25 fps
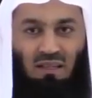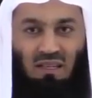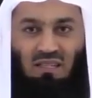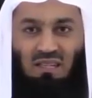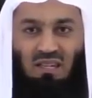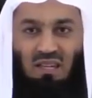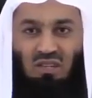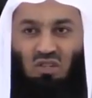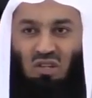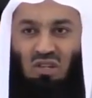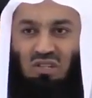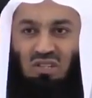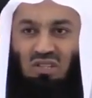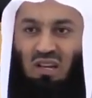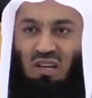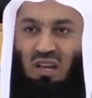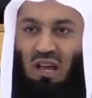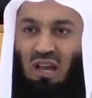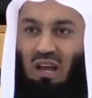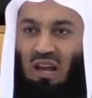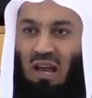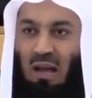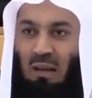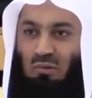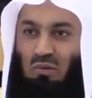Is it just an
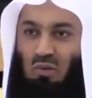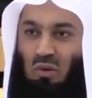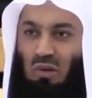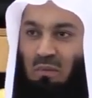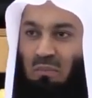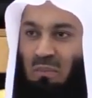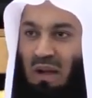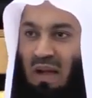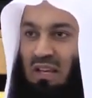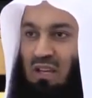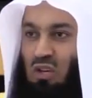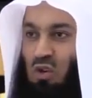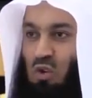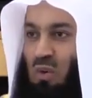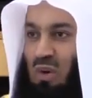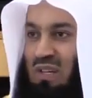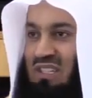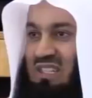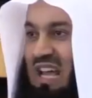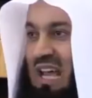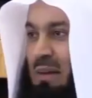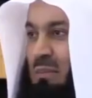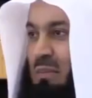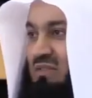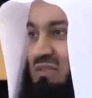alarm to remind you
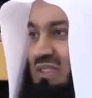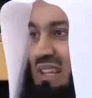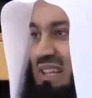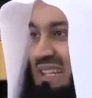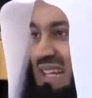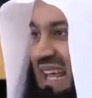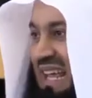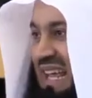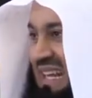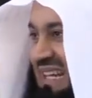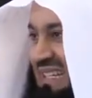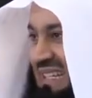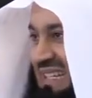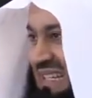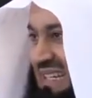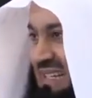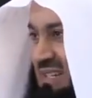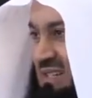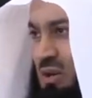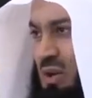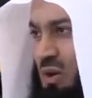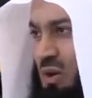what time of the day it is?